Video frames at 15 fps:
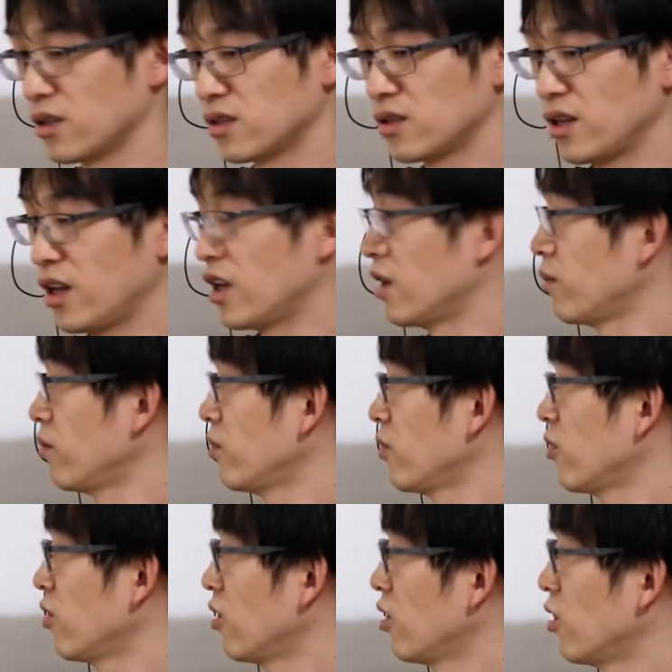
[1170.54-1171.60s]
same
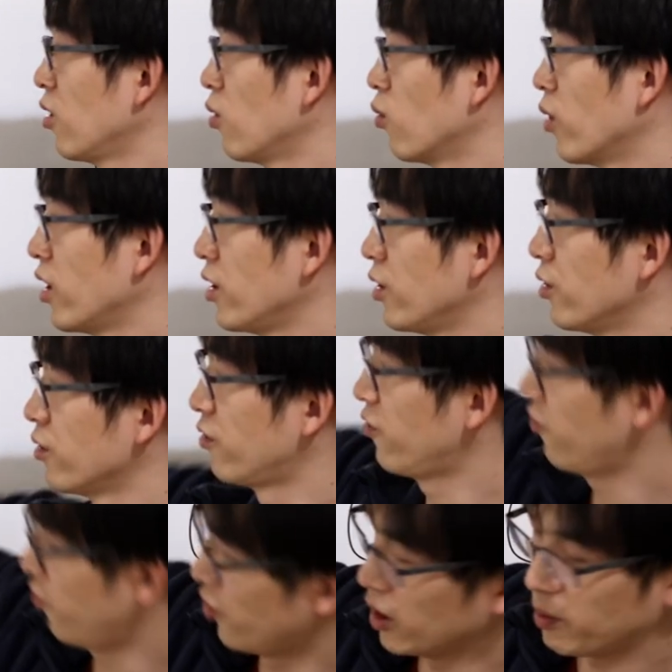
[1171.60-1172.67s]
when you
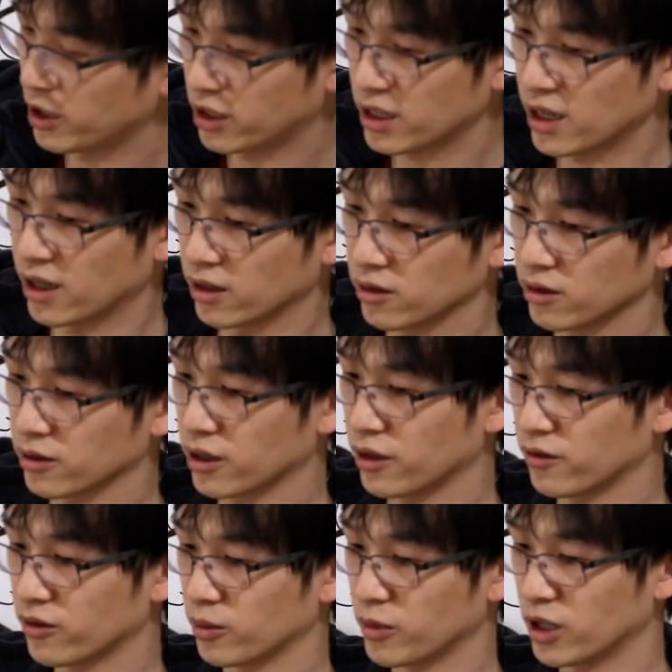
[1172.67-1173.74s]
flip it down, okay,
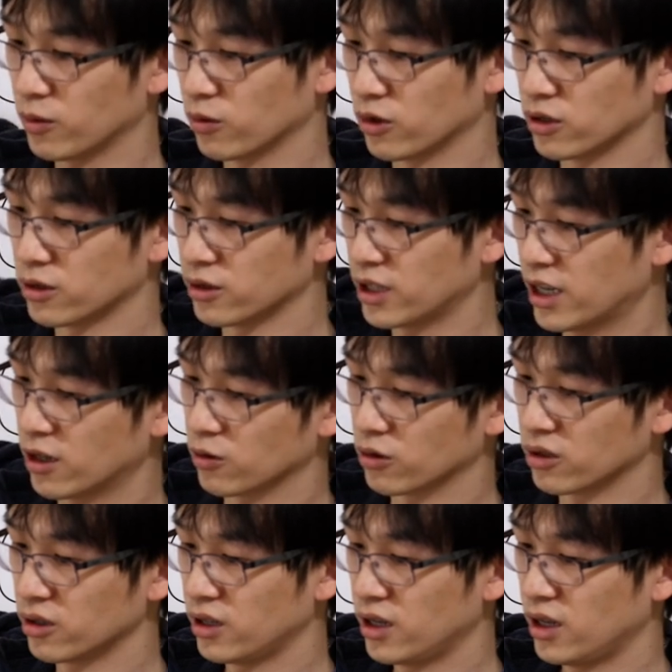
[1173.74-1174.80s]
from upward to
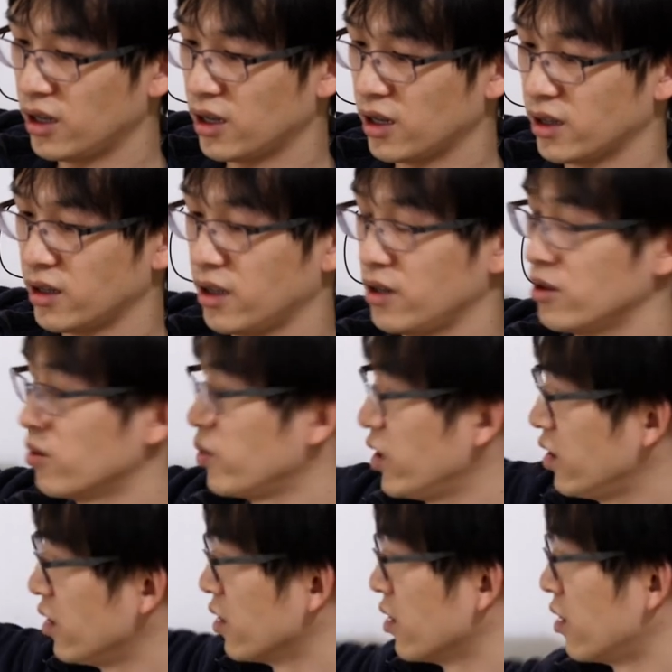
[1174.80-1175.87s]
downward, and then your
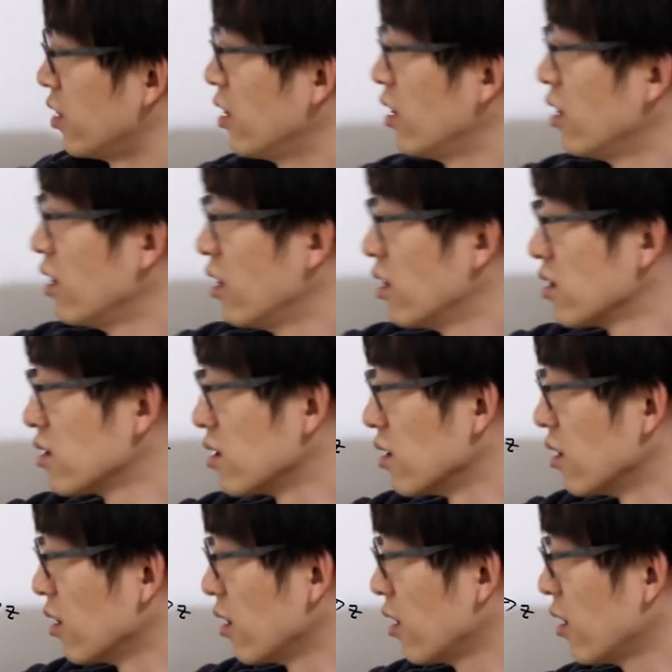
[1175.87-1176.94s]
media
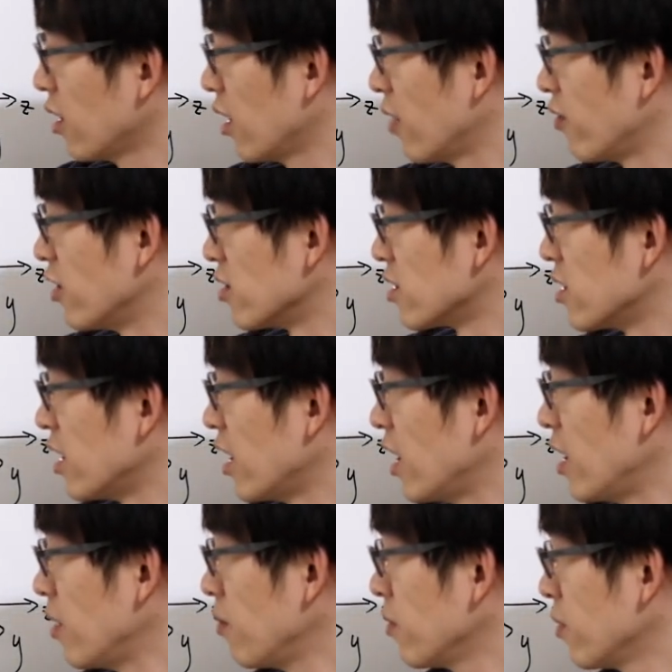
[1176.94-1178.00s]
have the
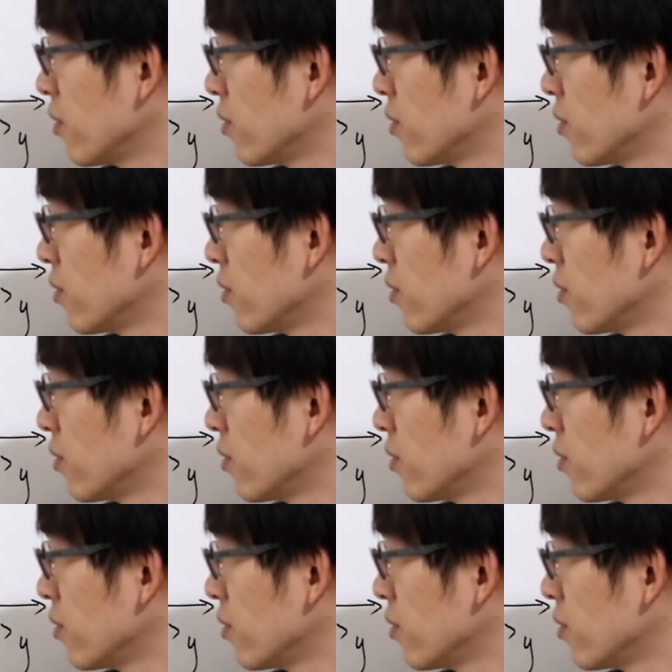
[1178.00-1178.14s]
same